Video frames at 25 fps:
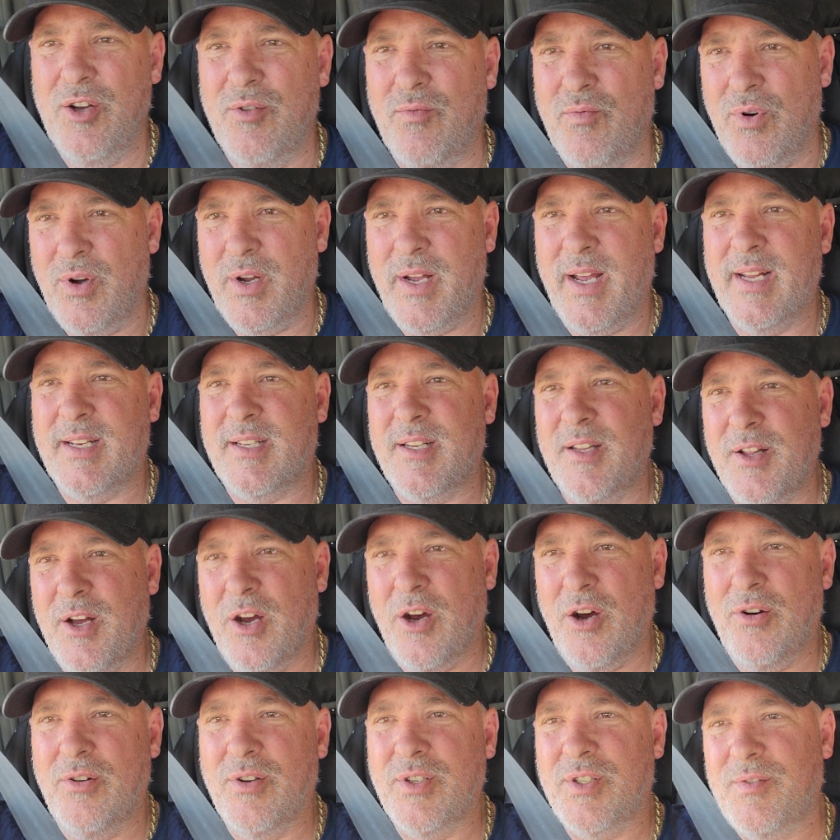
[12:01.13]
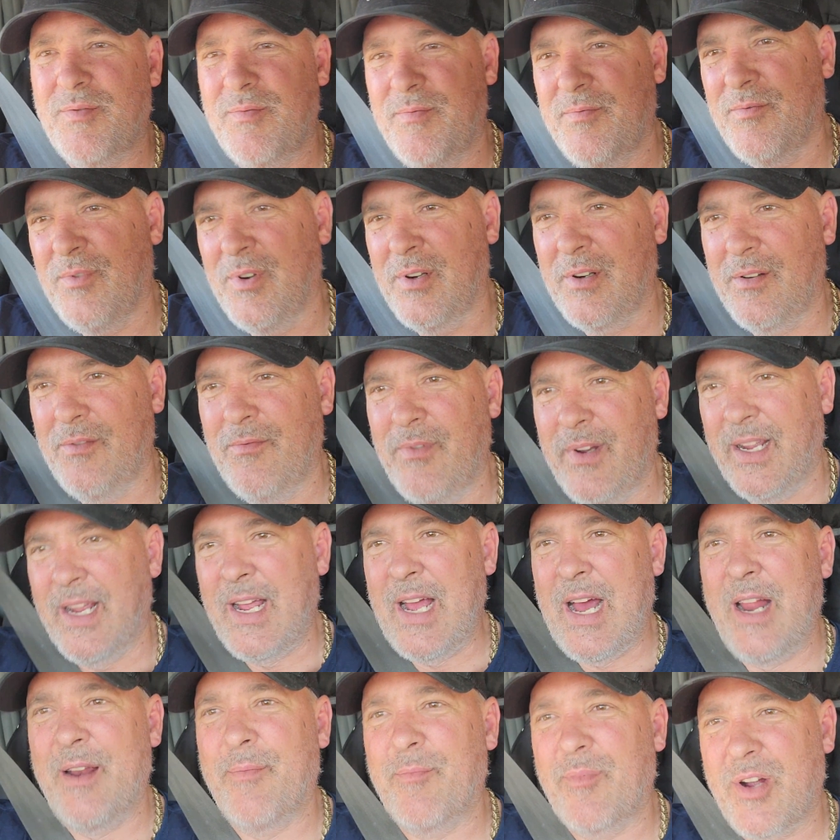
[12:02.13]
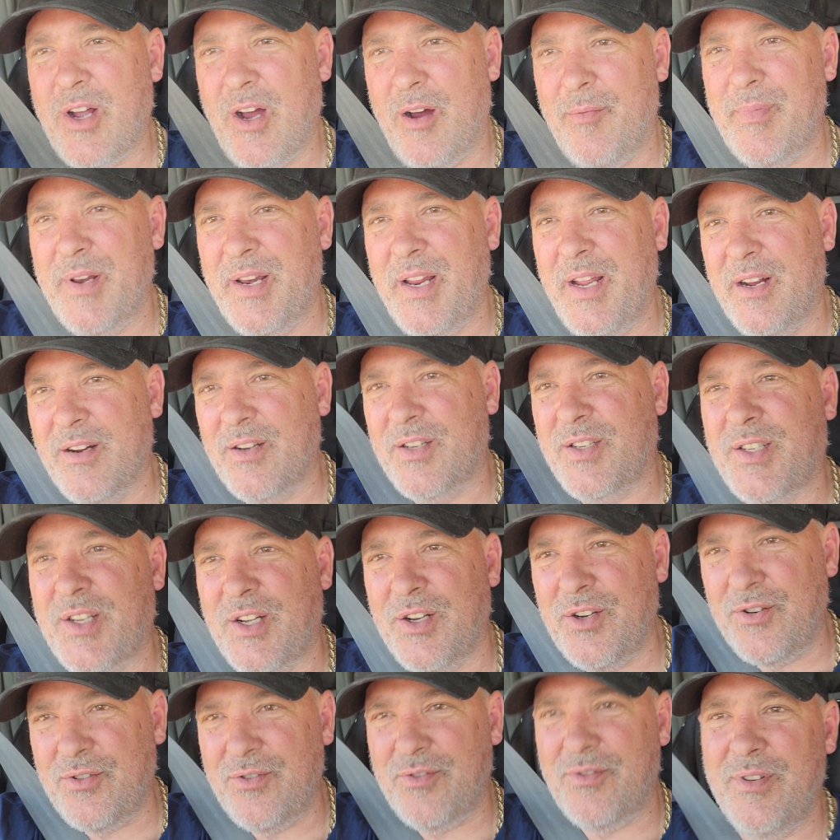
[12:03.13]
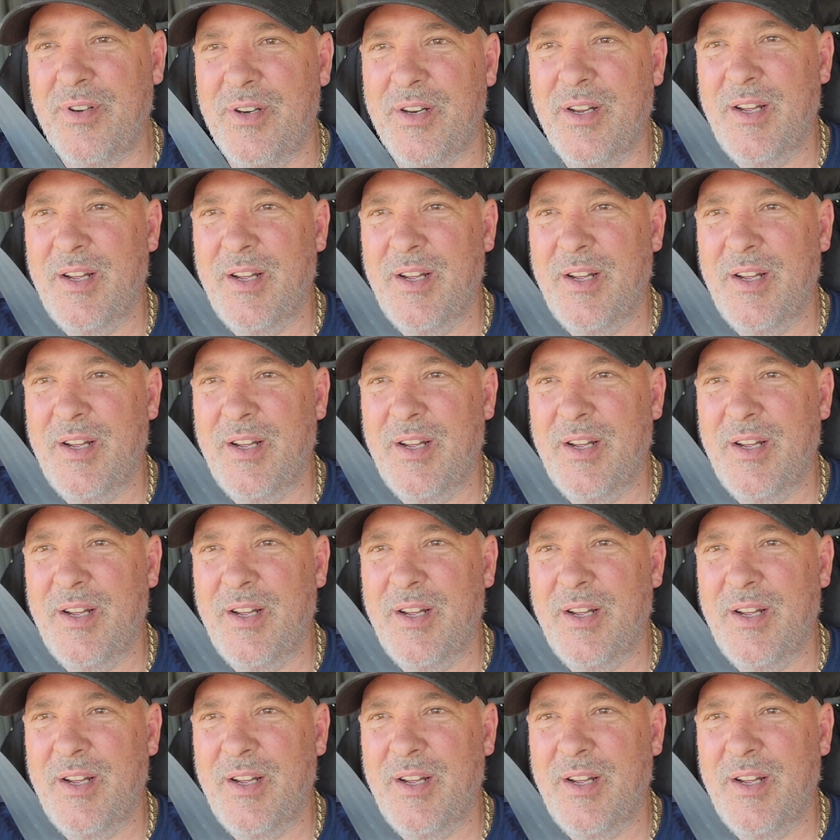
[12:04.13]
we'll get to those. We got them coming here soon.